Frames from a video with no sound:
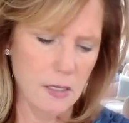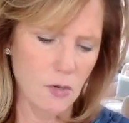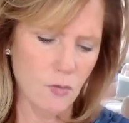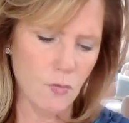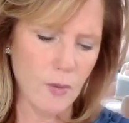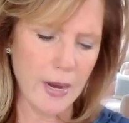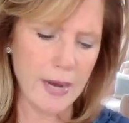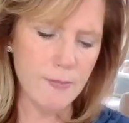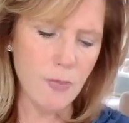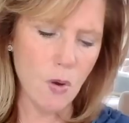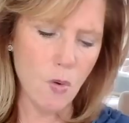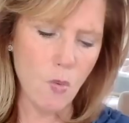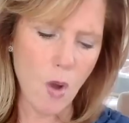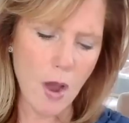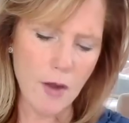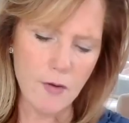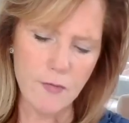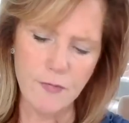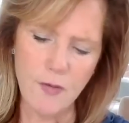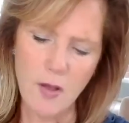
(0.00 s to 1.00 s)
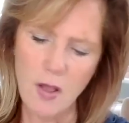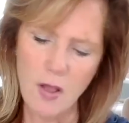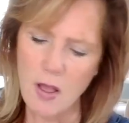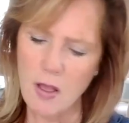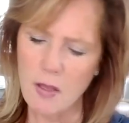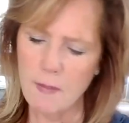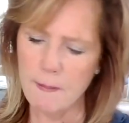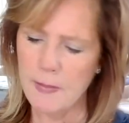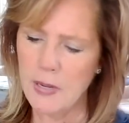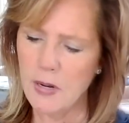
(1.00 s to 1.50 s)
Rainbow
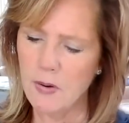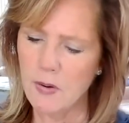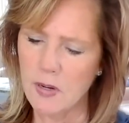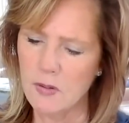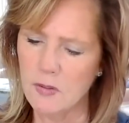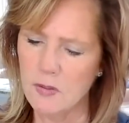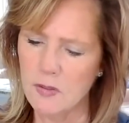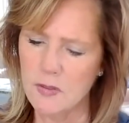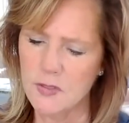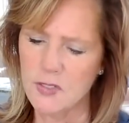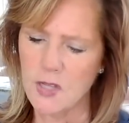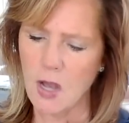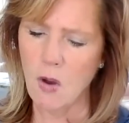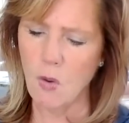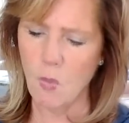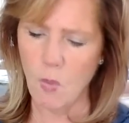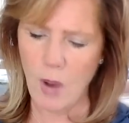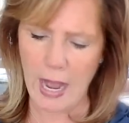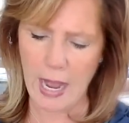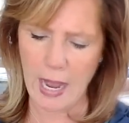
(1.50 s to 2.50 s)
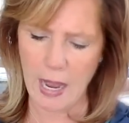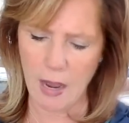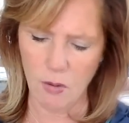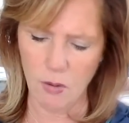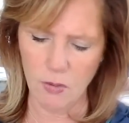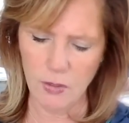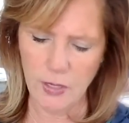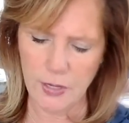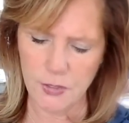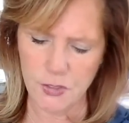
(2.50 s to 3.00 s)
Waterfall, Miracles. Oh, wow,
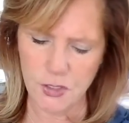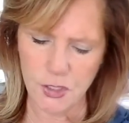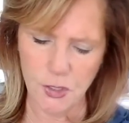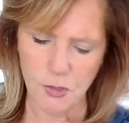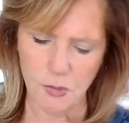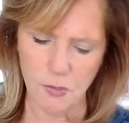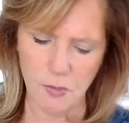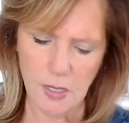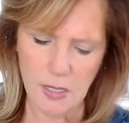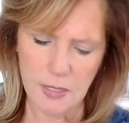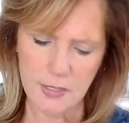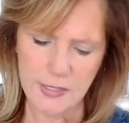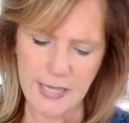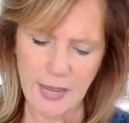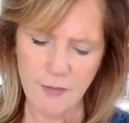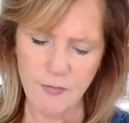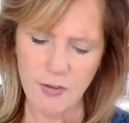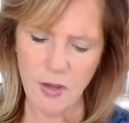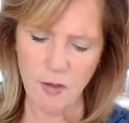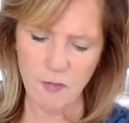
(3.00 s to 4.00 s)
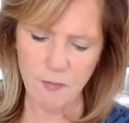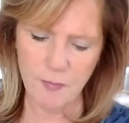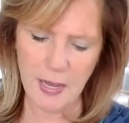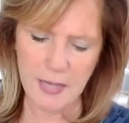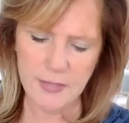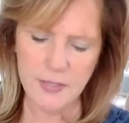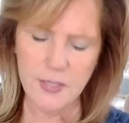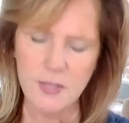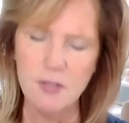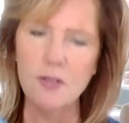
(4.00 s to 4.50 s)
look at you. Seven of
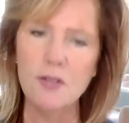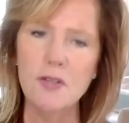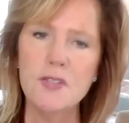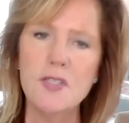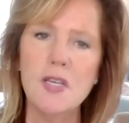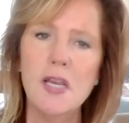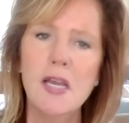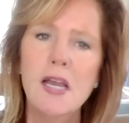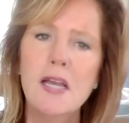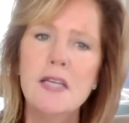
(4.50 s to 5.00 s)
Pentacles.